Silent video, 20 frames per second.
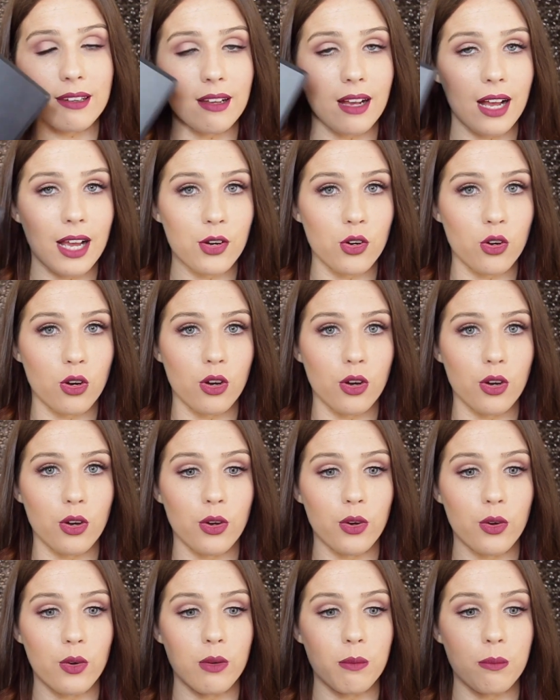I
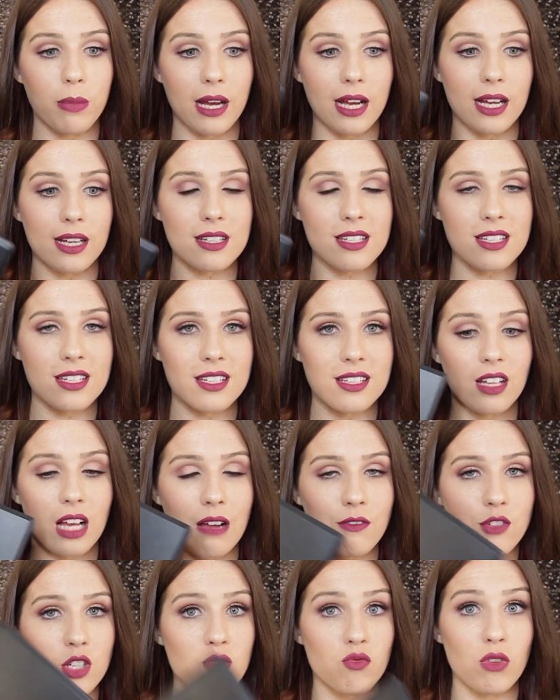know, but
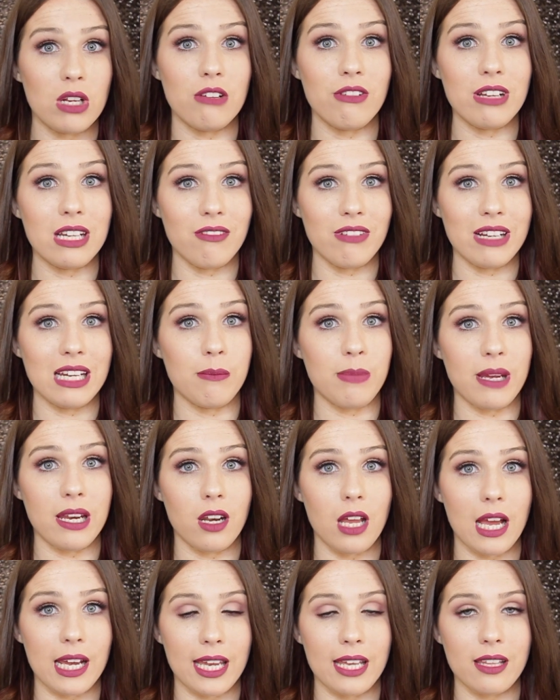I've just really been
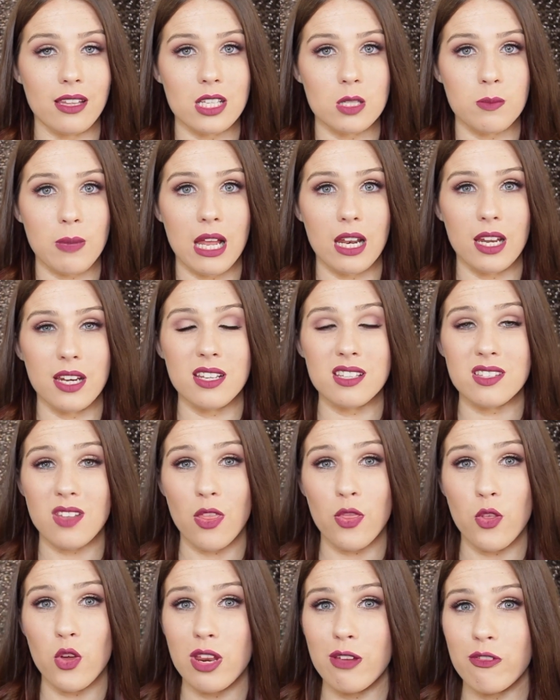liking this palette. It's a
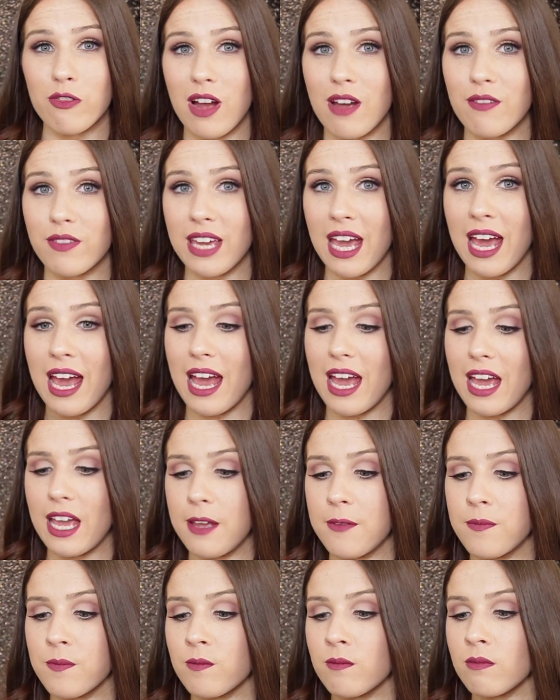35K,